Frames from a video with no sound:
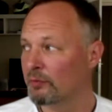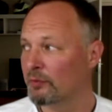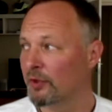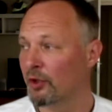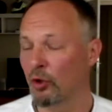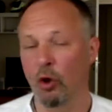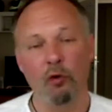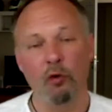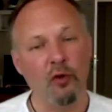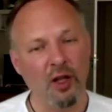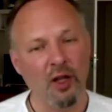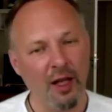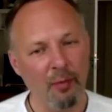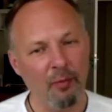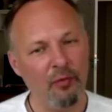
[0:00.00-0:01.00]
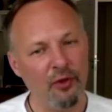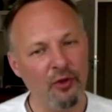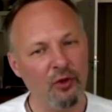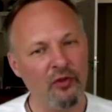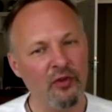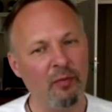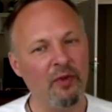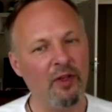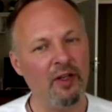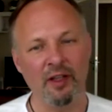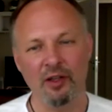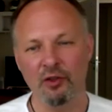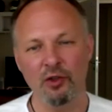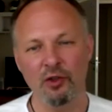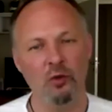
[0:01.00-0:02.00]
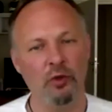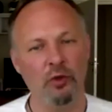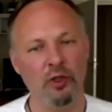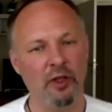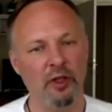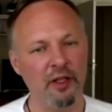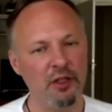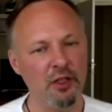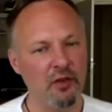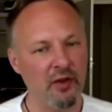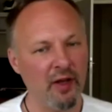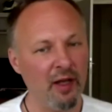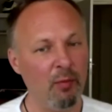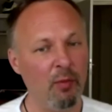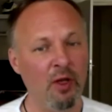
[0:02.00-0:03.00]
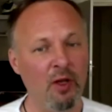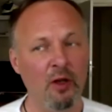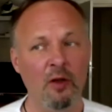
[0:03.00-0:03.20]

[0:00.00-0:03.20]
golf club, something like that you do in your leisure time.